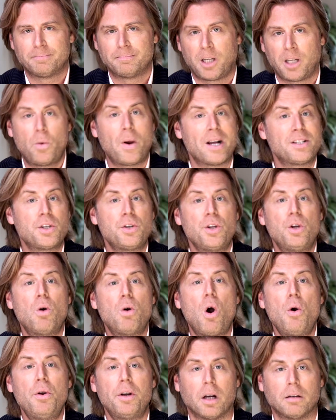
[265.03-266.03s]
who has a new
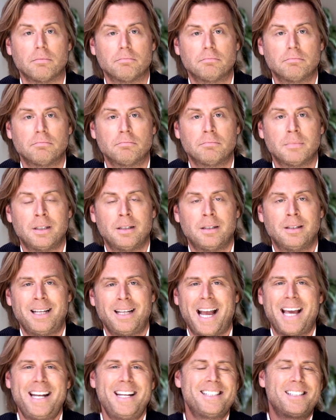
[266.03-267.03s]
owner
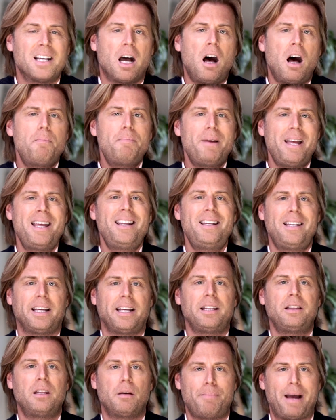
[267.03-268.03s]
and is
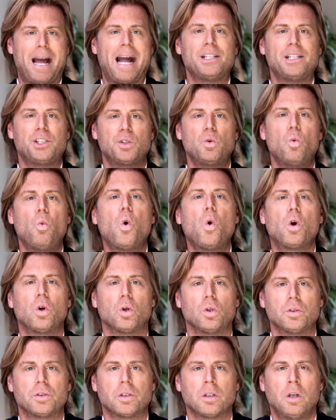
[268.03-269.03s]
upending the pageant
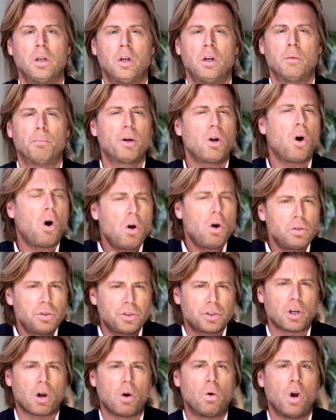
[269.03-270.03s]
world, but
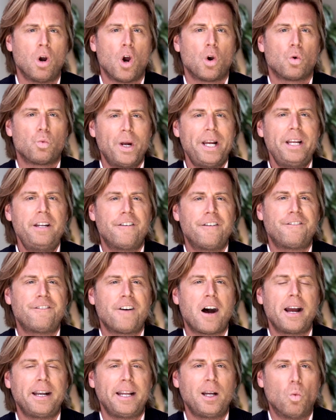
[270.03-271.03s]
also
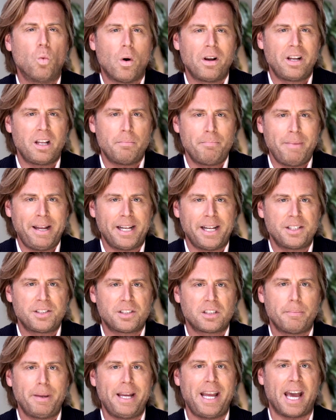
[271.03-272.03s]
redefining what it means
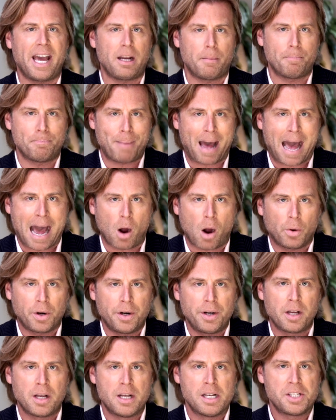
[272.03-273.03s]
to be an
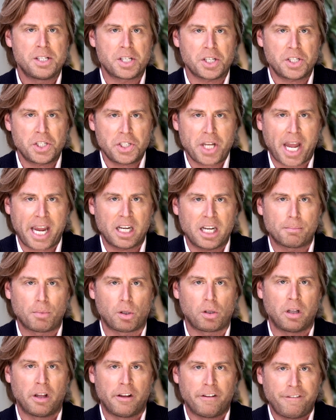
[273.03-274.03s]
empowered,
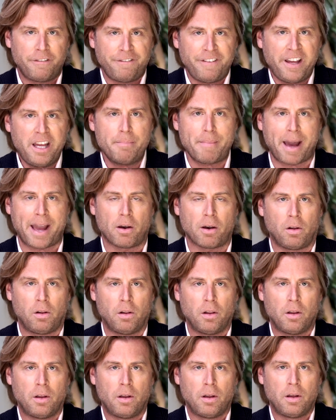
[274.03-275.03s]
sustainable
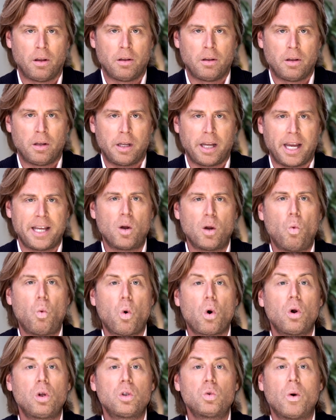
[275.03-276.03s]
female in a
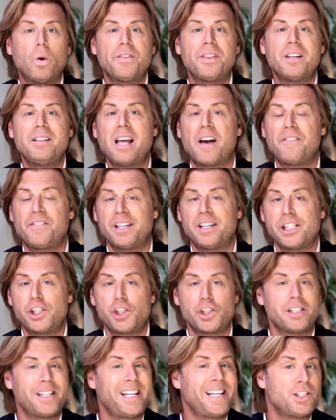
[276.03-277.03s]
world where the
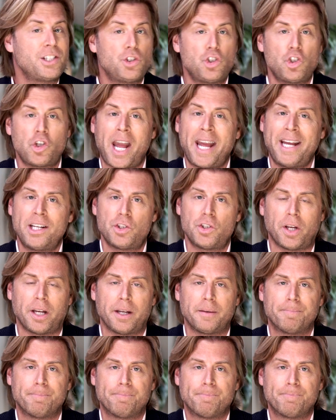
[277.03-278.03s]
definition is
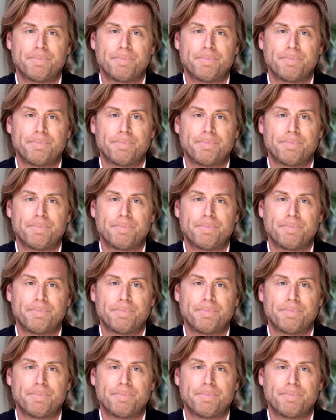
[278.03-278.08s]
changing.